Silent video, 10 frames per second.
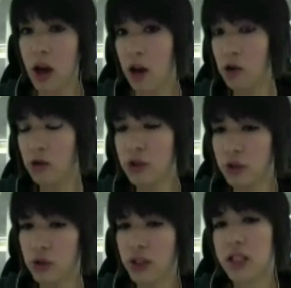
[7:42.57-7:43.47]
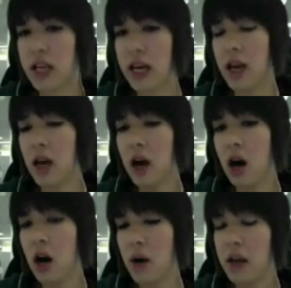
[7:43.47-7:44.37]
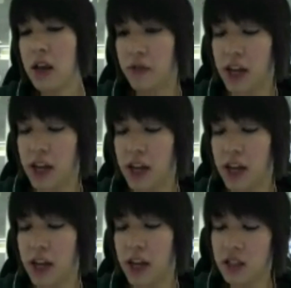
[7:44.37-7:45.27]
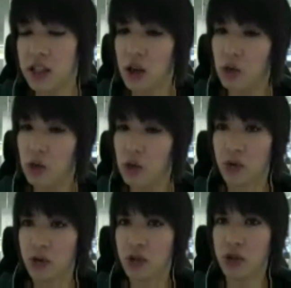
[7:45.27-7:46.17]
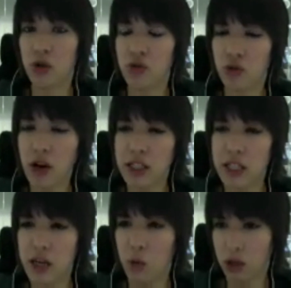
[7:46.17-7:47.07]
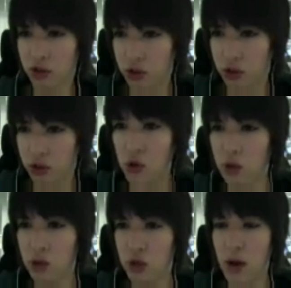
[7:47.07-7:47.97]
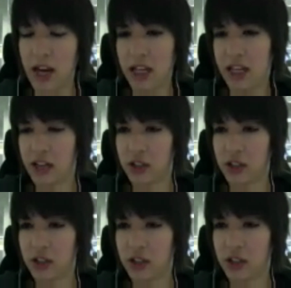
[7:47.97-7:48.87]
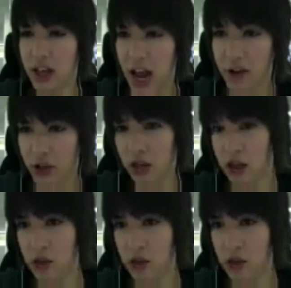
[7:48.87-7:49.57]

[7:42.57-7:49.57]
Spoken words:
And also you can say, if that is the only source, you can try and say, well, do you do any analysis in aggregate